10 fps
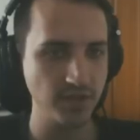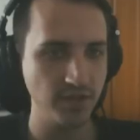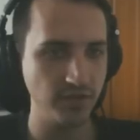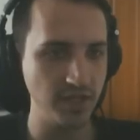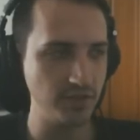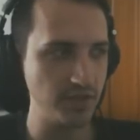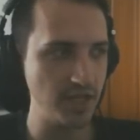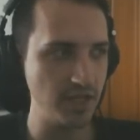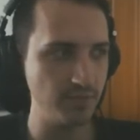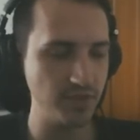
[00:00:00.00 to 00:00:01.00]
These
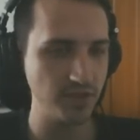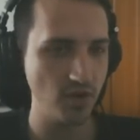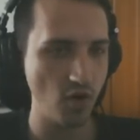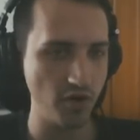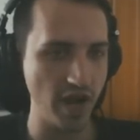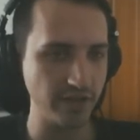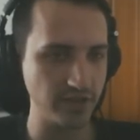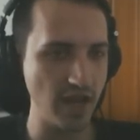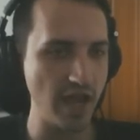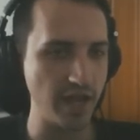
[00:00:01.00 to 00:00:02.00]
teams are not
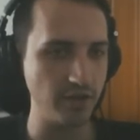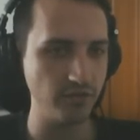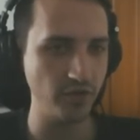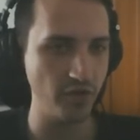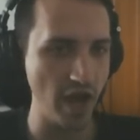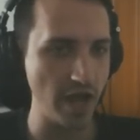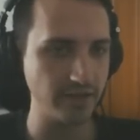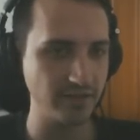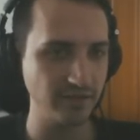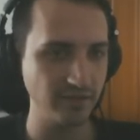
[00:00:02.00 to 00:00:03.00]
tied. They're not.
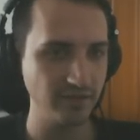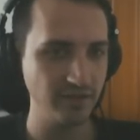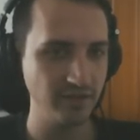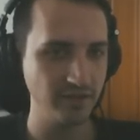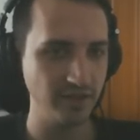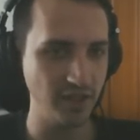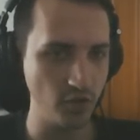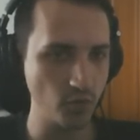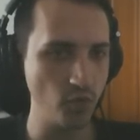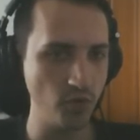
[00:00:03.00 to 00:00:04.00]
In
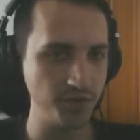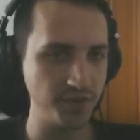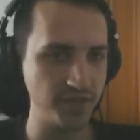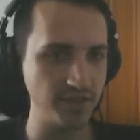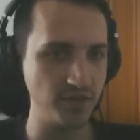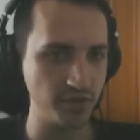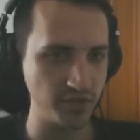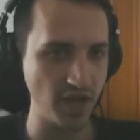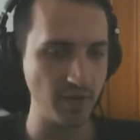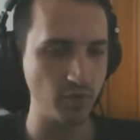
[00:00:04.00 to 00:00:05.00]
the rules, it says there's a
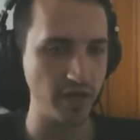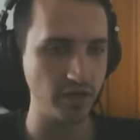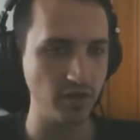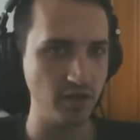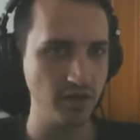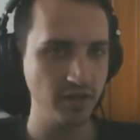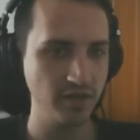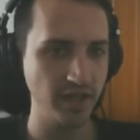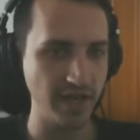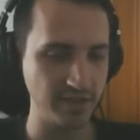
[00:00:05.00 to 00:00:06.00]
tiebreaker.
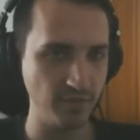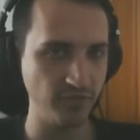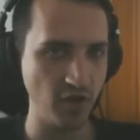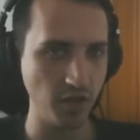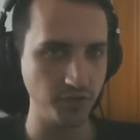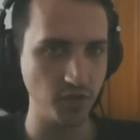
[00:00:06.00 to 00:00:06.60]
It hasn't been followed. So